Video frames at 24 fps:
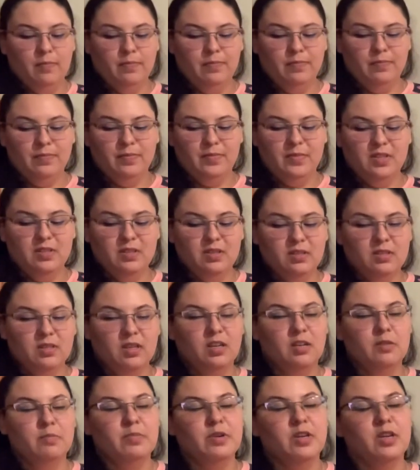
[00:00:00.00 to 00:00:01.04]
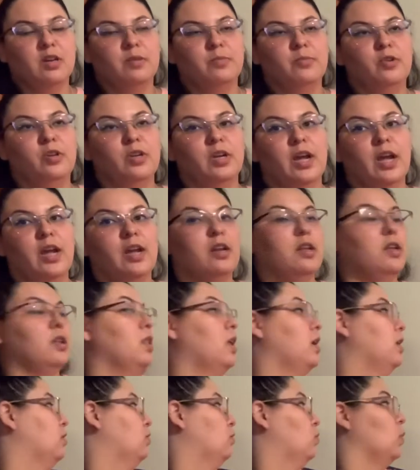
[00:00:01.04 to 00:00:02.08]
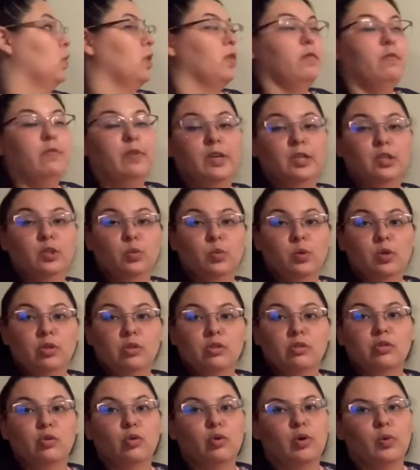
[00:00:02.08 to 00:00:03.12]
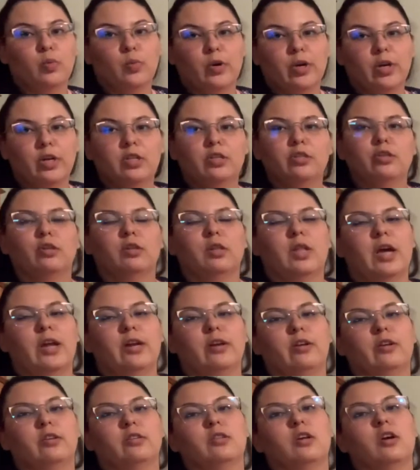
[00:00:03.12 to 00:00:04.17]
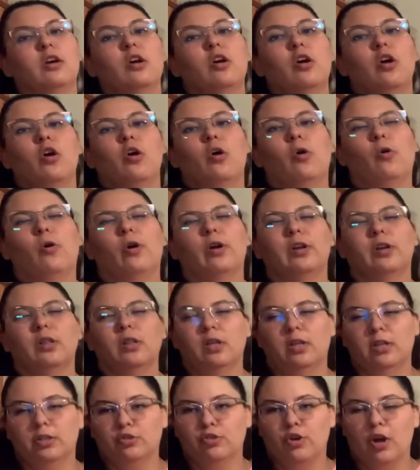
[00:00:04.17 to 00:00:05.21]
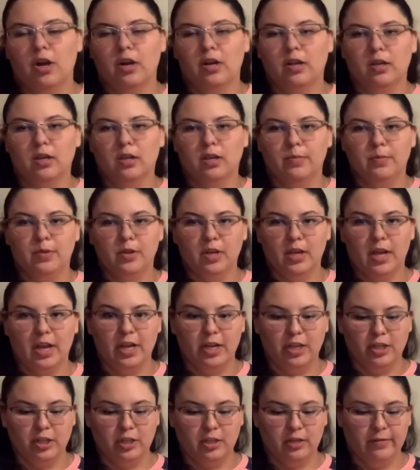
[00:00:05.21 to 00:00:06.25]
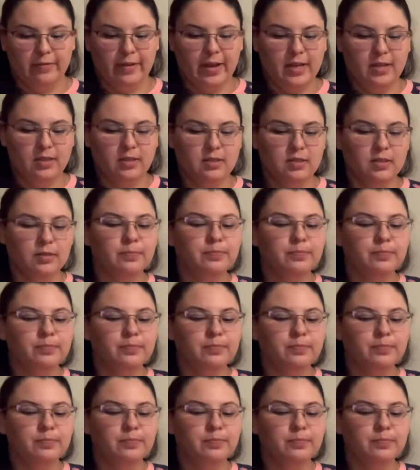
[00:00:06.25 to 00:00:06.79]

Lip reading: this is going to be communicating like with visuals or words or letters or an electronic communication device.